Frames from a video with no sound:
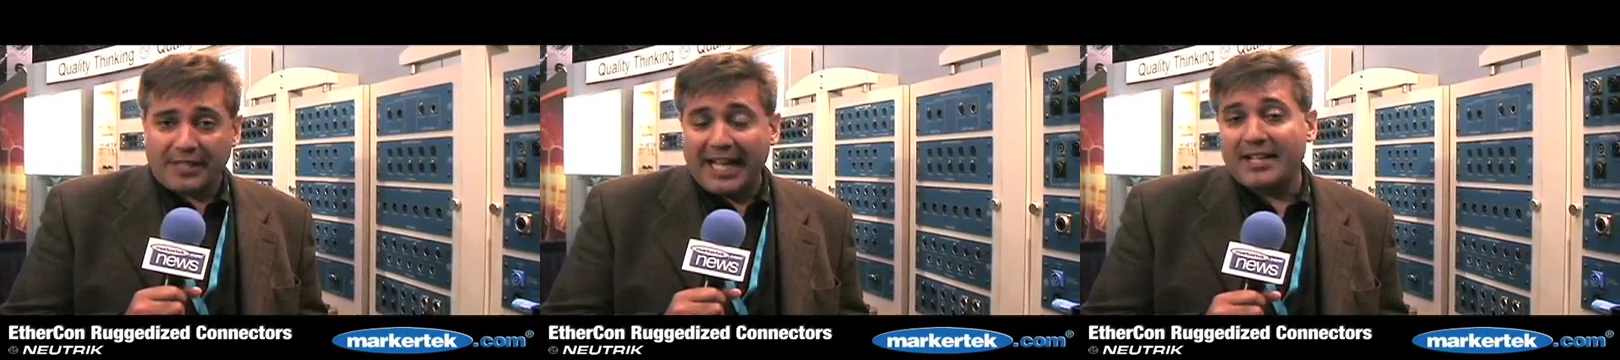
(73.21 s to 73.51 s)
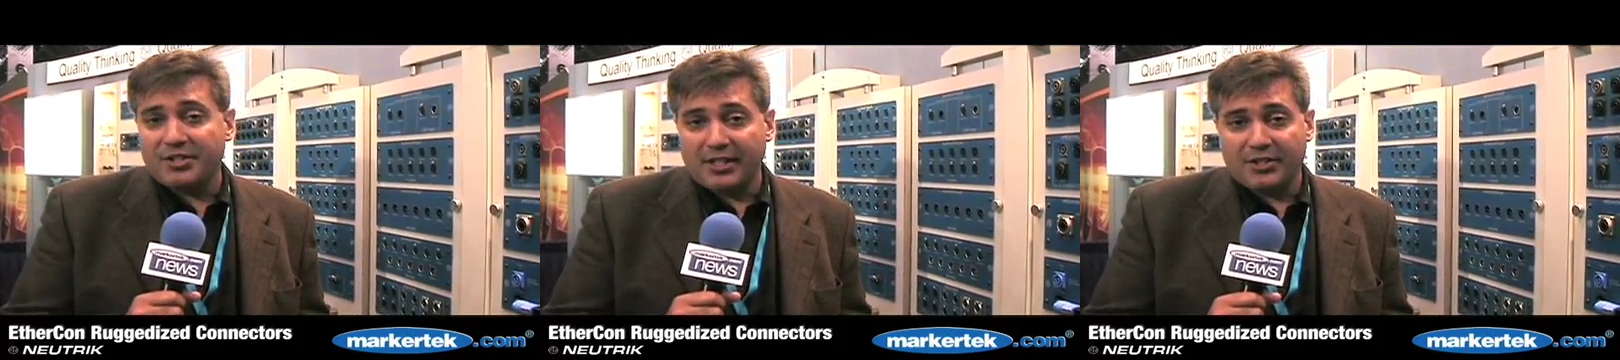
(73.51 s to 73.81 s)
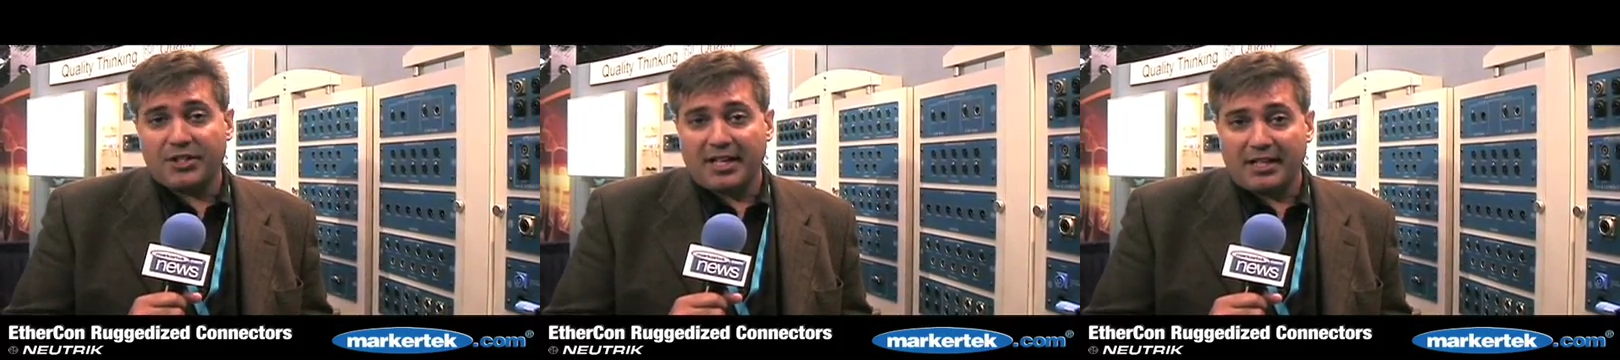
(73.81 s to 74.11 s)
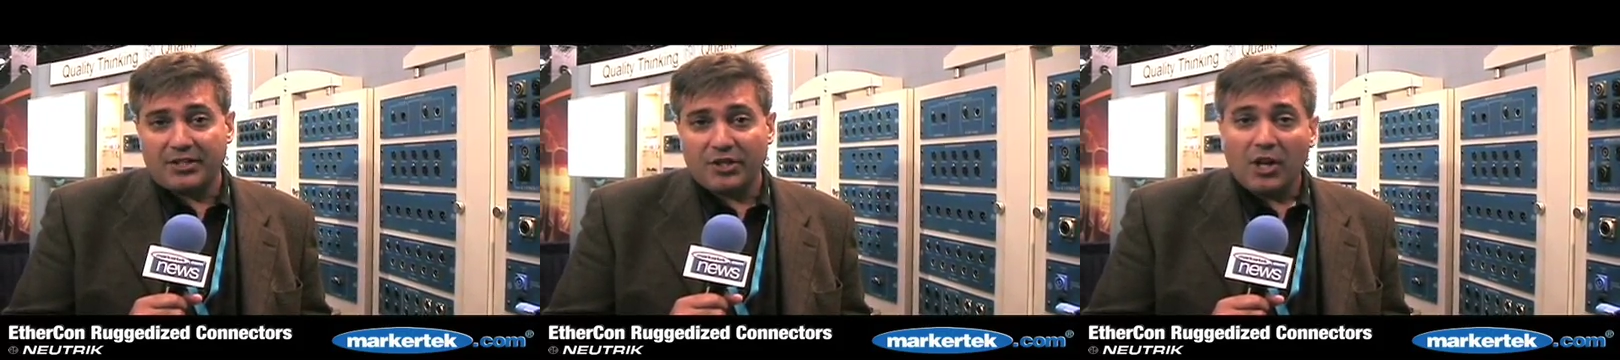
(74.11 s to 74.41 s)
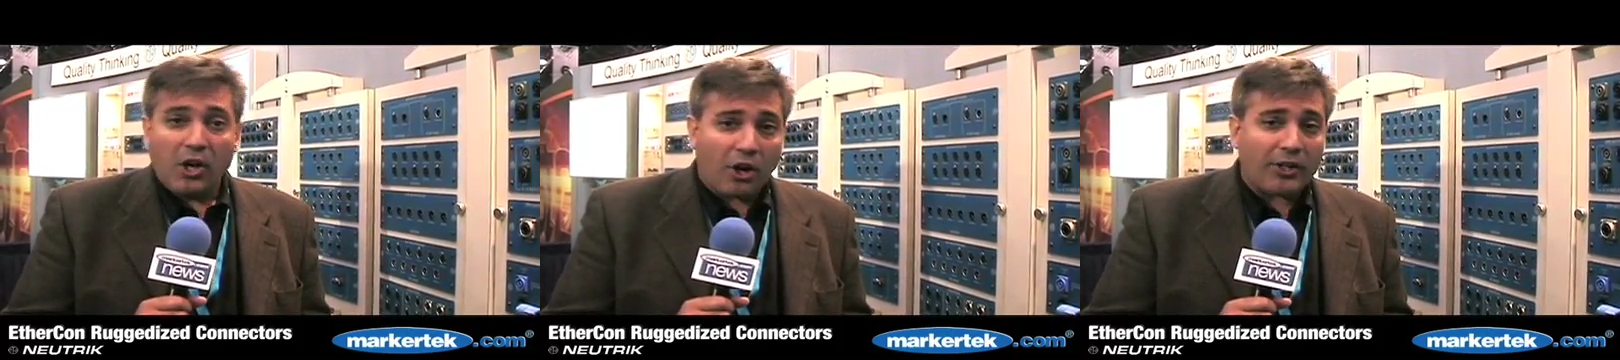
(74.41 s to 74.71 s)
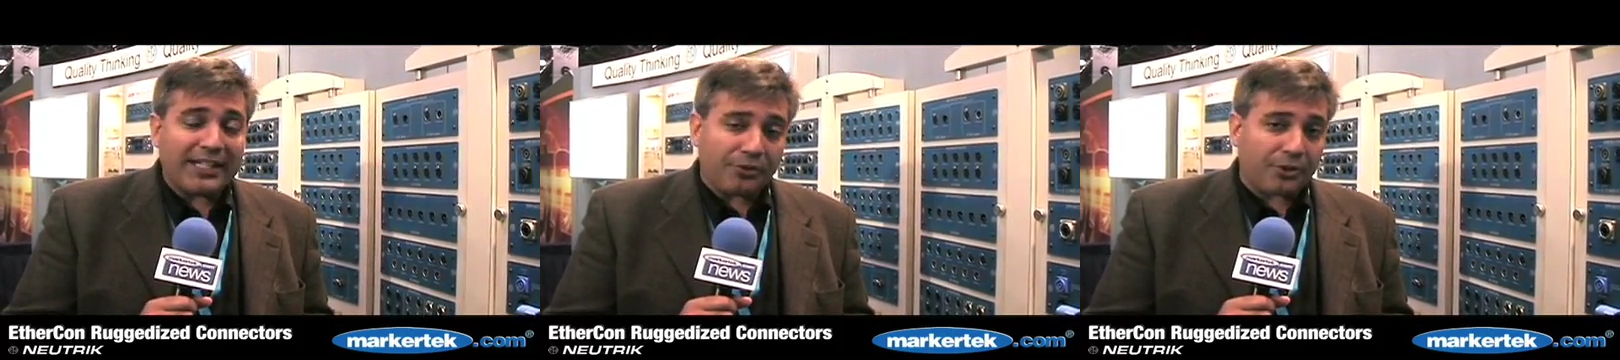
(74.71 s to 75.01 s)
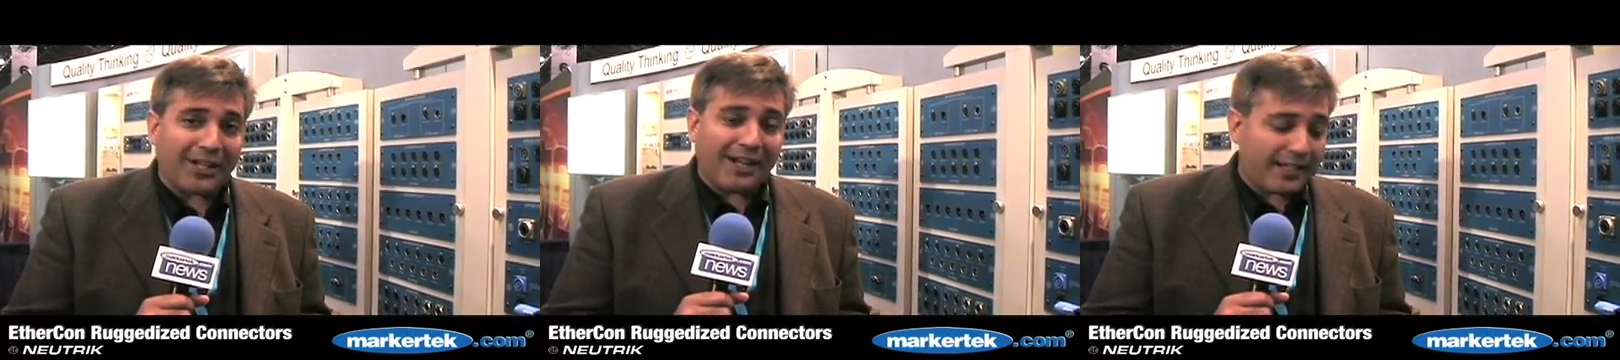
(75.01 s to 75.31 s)
Cat6 needs. Our
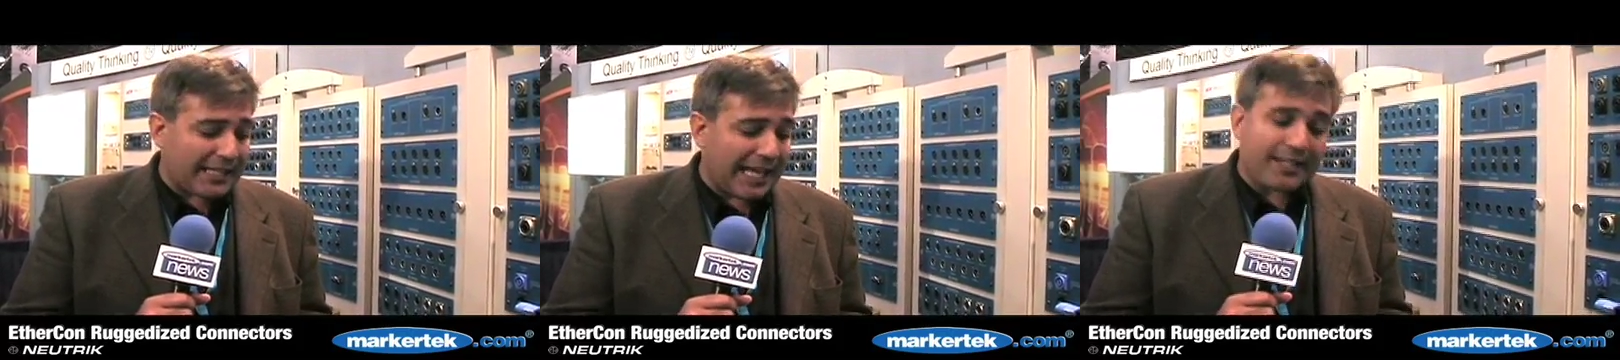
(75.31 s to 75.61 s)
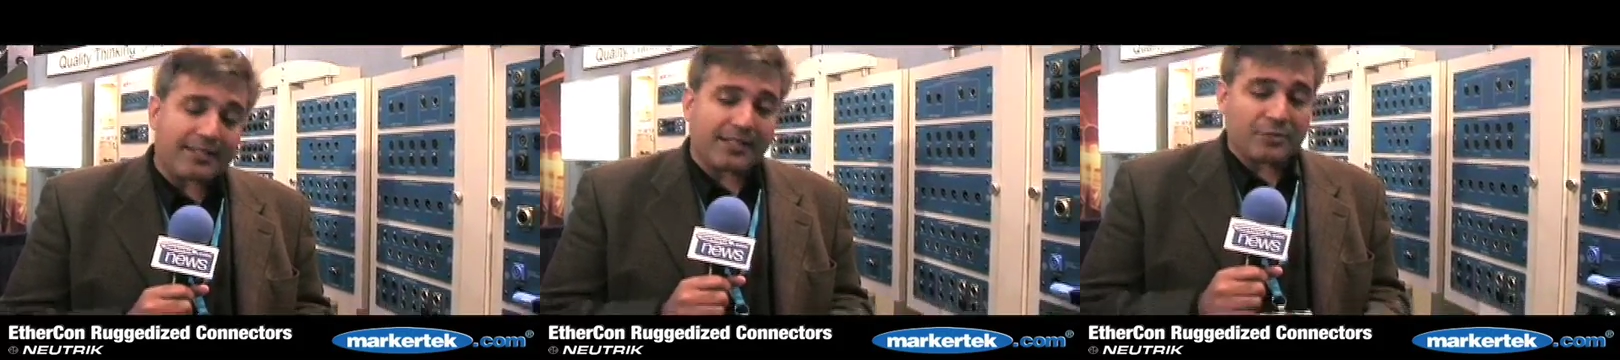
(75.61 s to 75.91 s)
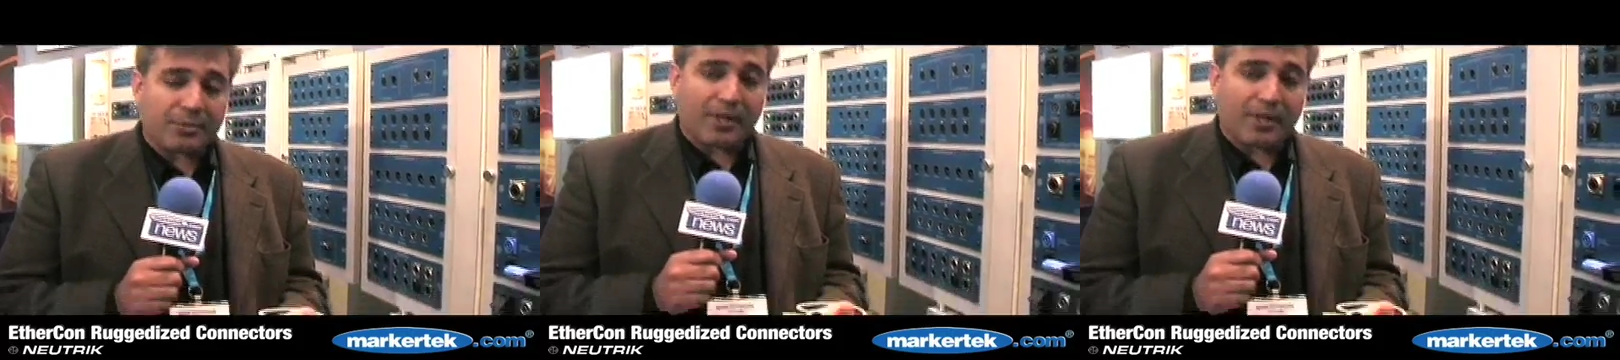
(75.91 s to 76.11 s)
EtherCon Cat6